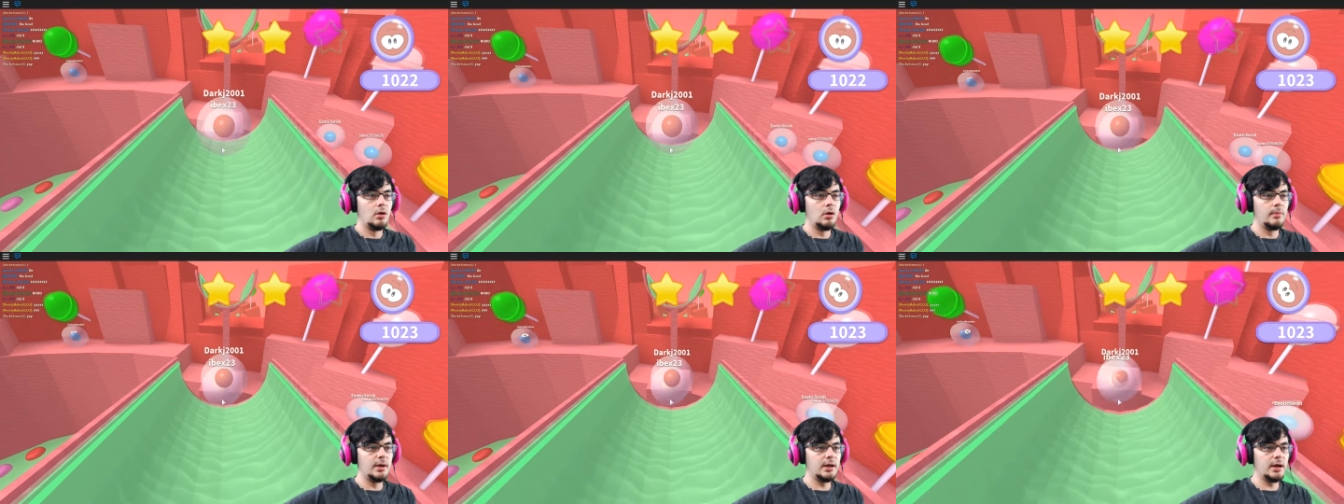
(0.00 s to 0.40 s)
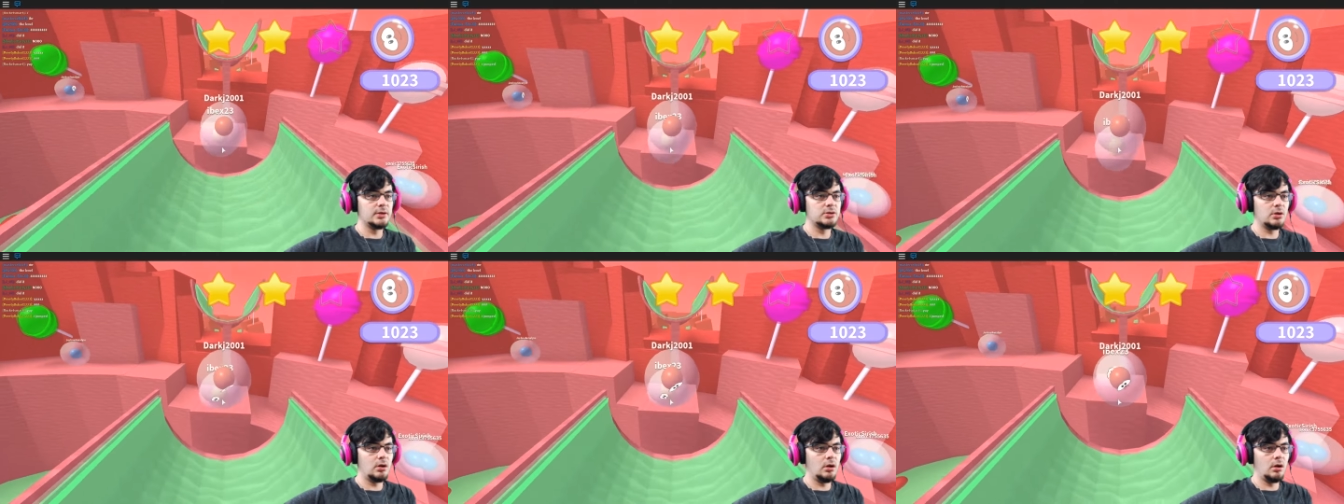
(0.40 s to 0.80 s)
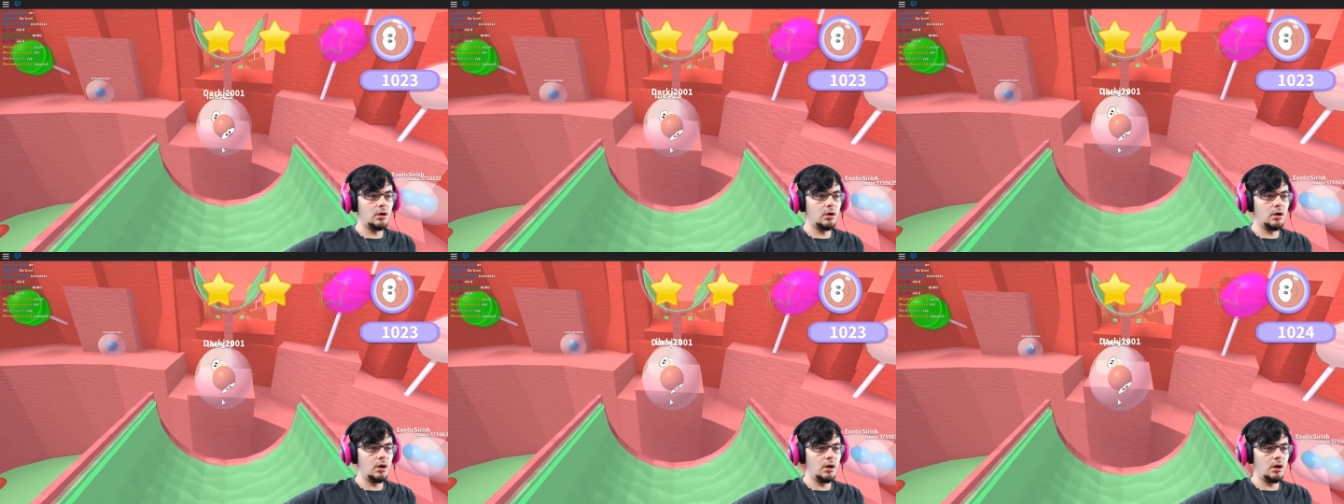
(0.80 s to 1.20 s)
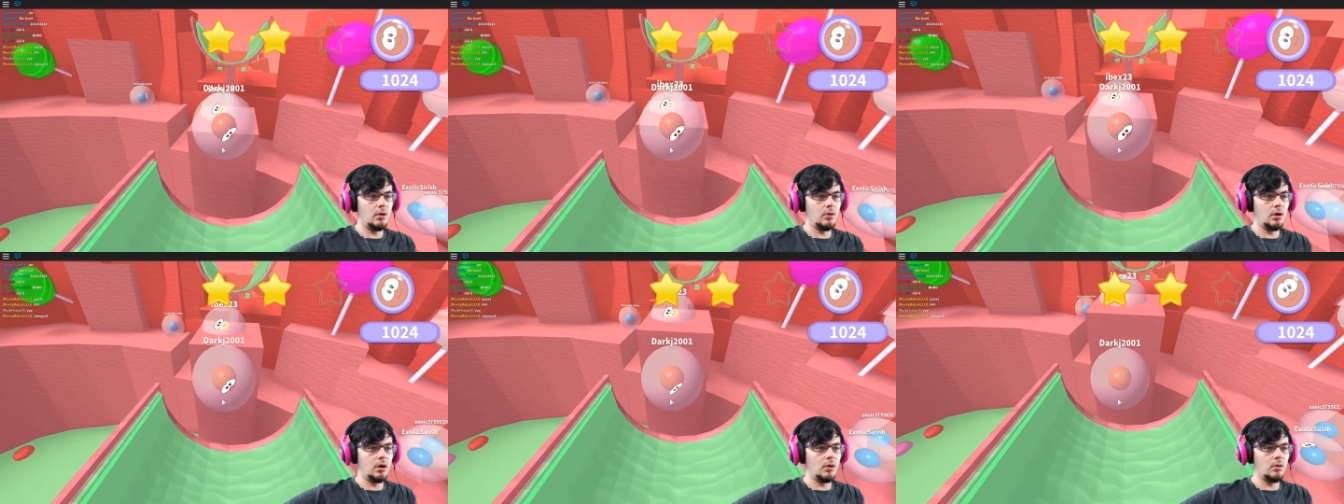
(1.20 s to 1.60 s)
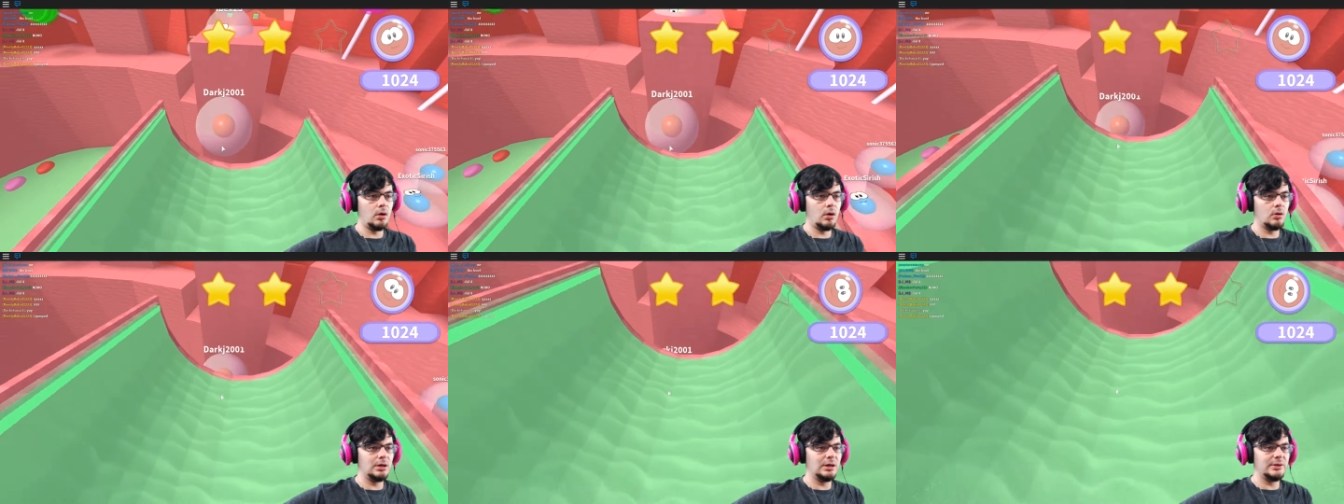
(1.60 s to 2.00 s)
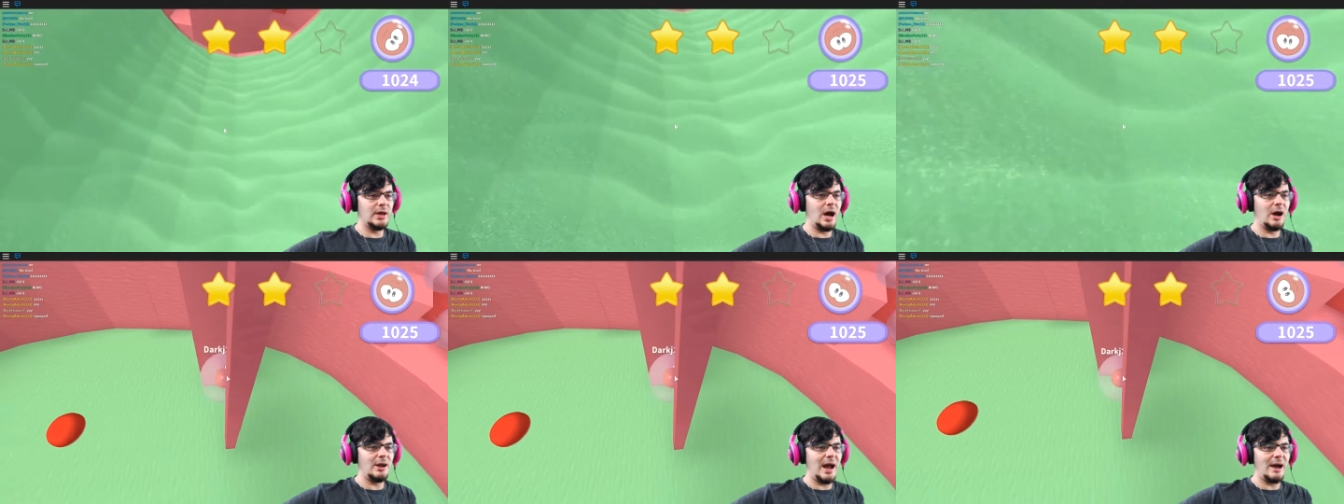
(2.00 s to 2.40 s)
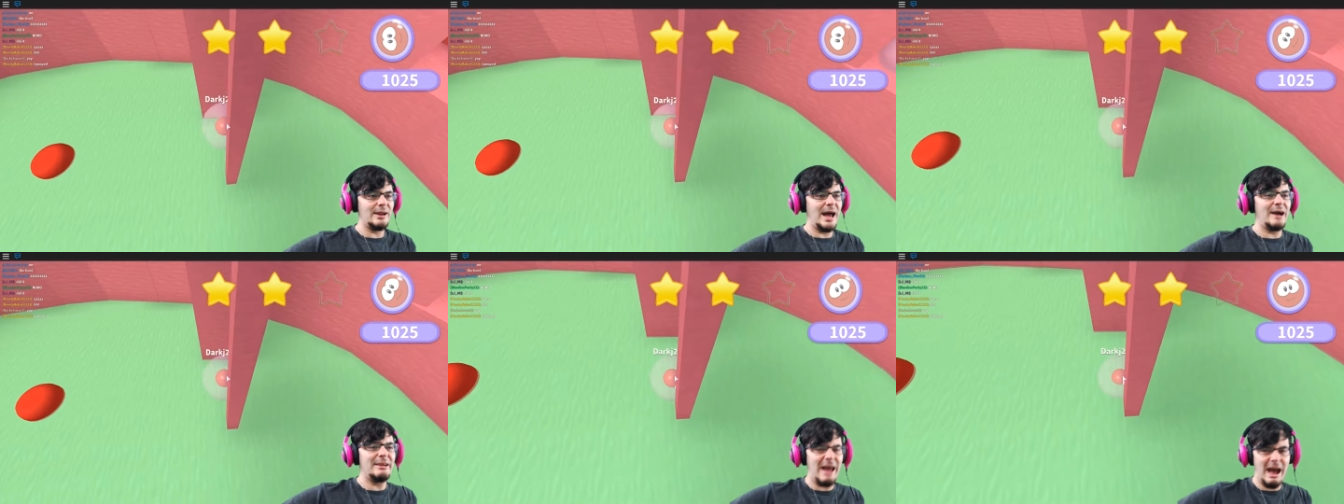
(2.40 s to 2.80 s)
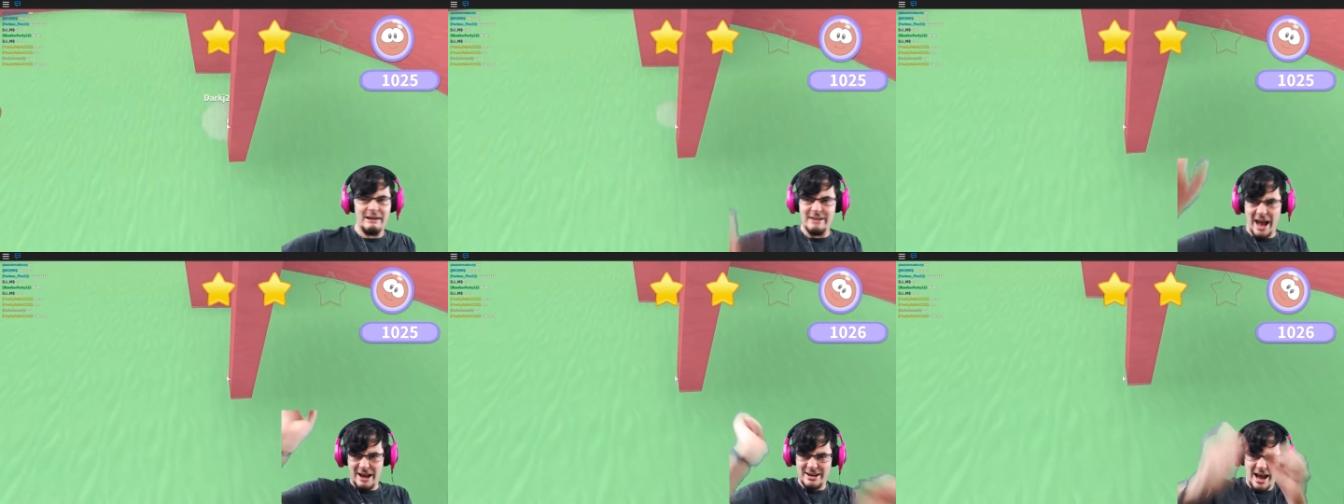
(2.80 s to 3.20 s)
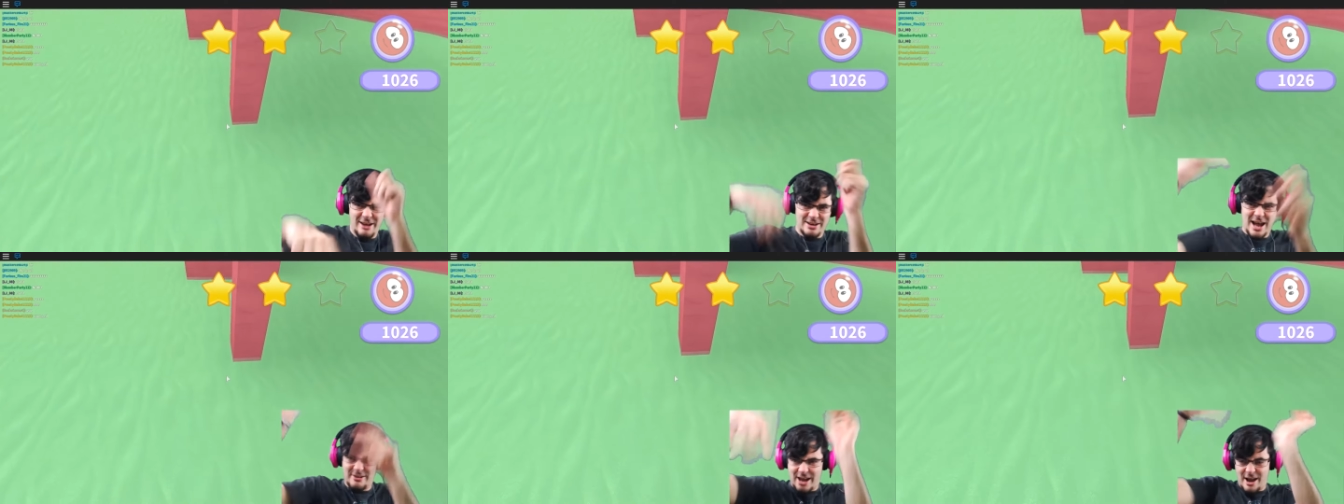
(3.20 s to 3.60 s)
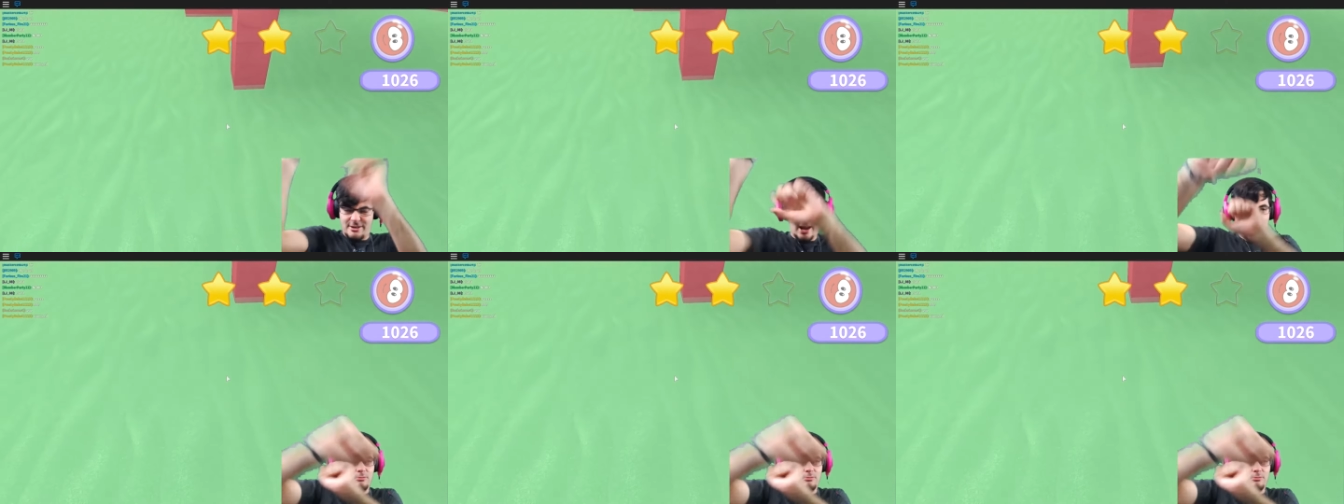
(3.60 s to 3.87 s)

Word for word: Oh, my gosh. Oh, oh, oh, oh, no, no, no, no, no, no, no, no,